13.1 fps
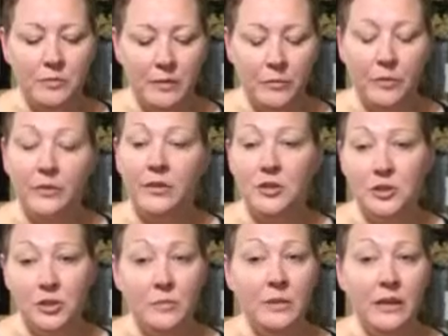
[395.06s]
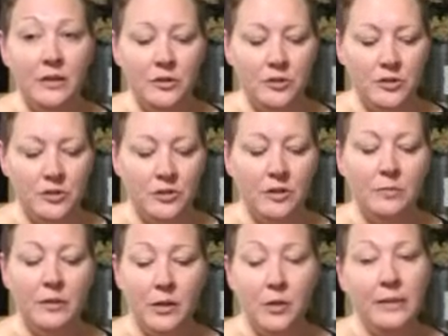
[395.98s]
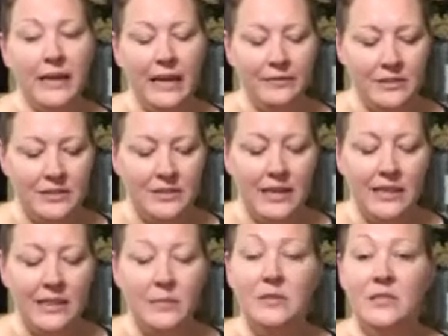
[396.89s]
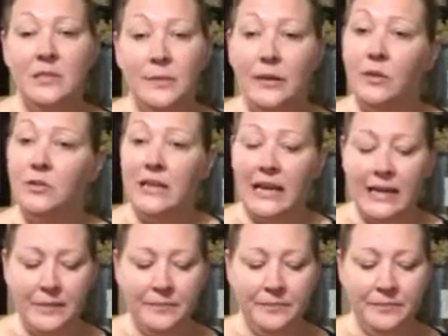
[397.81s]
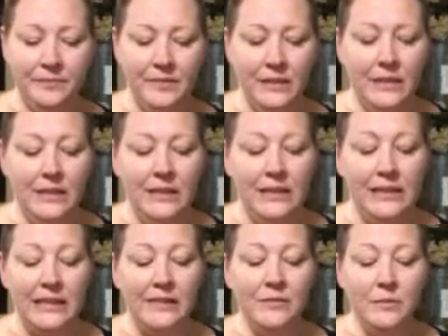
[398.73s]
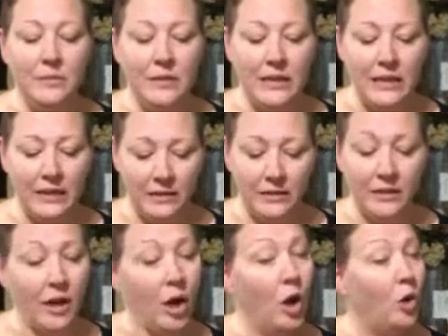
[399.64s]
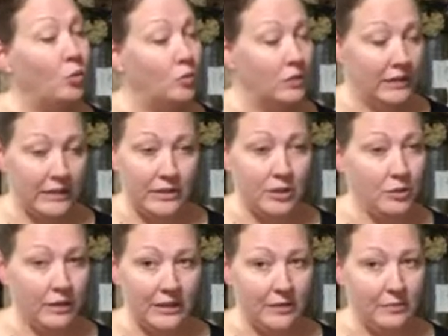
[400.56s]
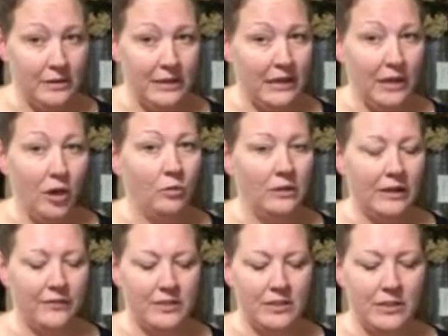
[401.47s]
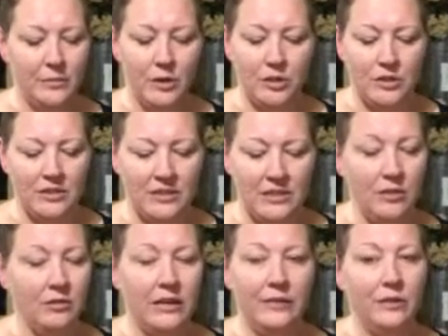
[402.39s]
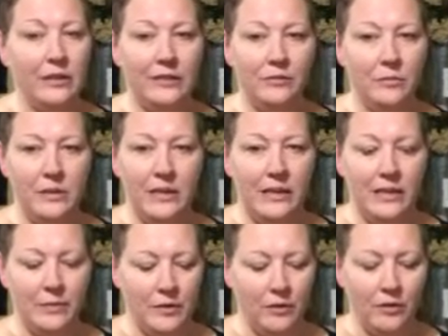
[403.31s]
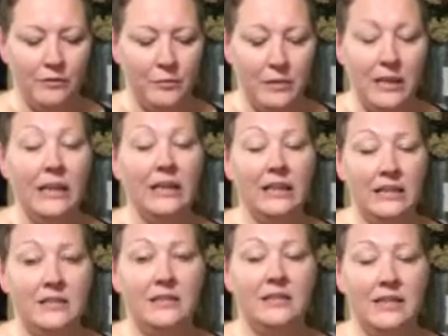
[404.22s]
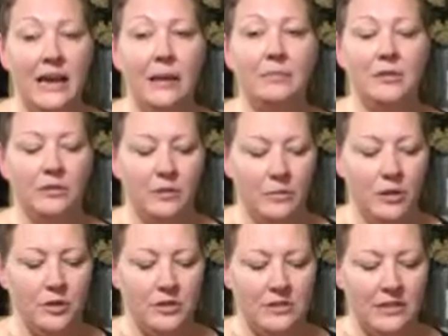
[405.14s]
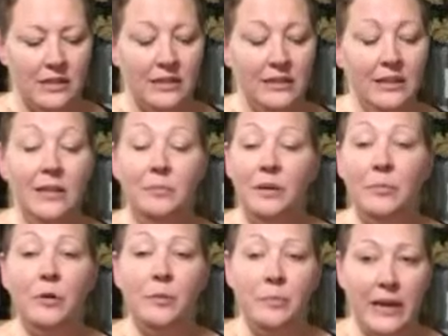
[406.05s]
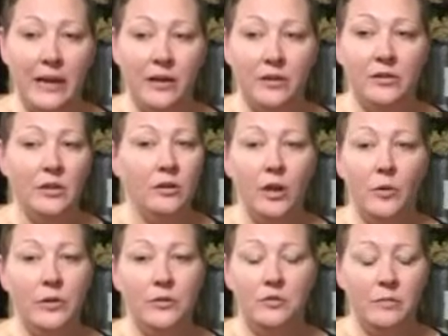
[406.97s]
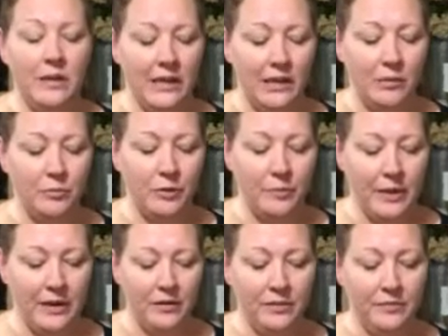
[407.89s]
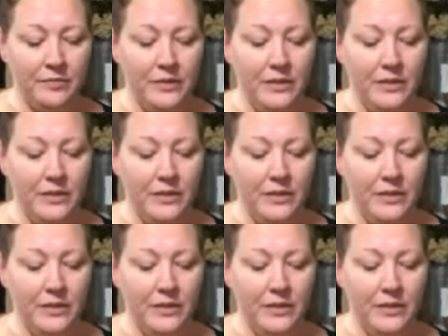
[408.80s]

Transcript: remember that should be understood, but you may have to state them, is to be on time. Leave the meeting only during the meeting, only if it's an emergency. Don't ever leave a meeting in the middle of a meeting unless it's an absolute emergency. Be prepared. Don't go into a meeting unprepared.